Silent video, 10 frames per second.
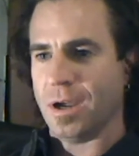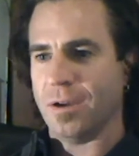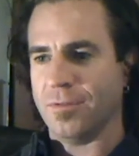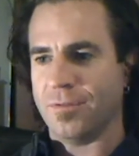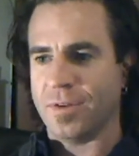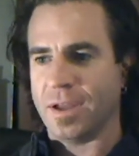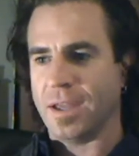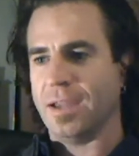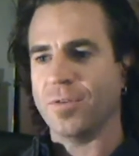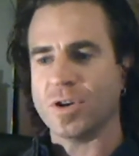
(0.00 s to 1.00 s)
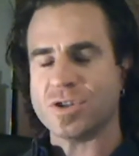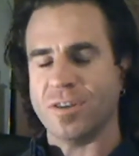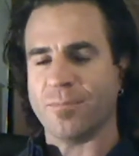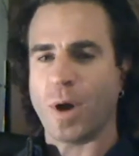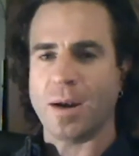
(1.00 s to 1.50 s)
of a version
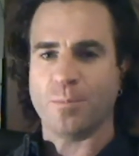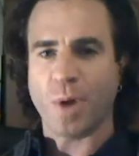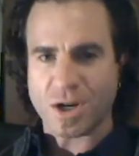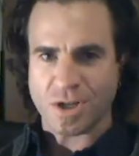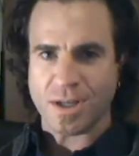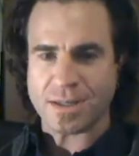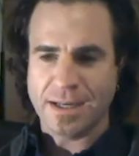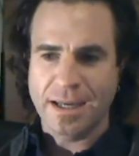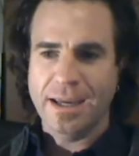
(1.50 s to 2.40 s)
of Pride and Prejudice,